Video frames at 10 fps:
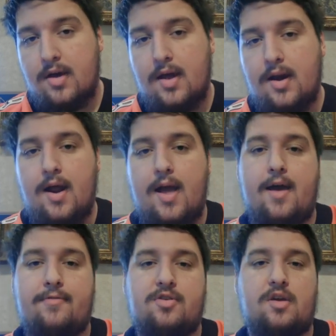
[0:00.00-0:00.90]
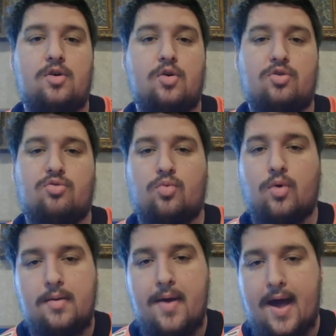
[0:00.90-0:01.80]
in an AFC North
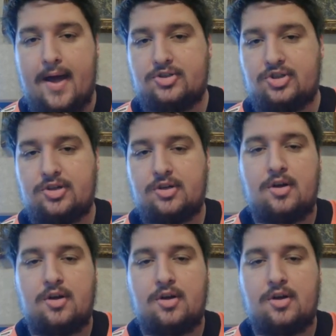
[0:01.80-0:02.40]
rematch.